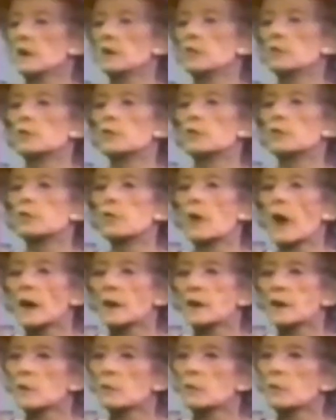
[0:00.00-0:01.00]

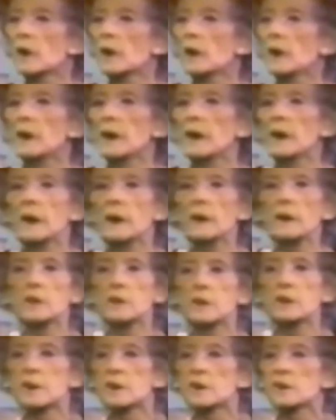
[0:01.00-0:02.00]
incredibly
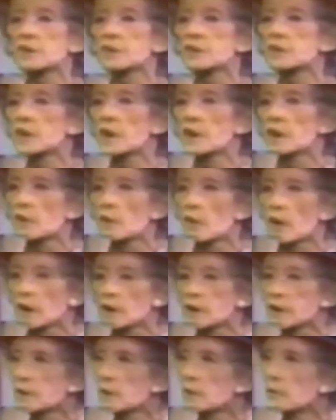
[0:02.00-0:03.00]

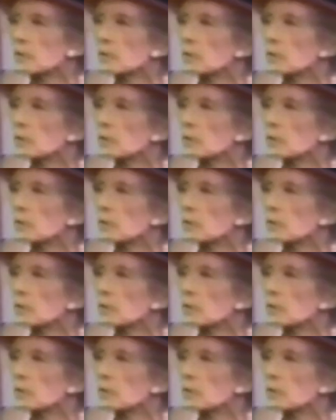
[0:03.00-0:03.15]
inconsiderate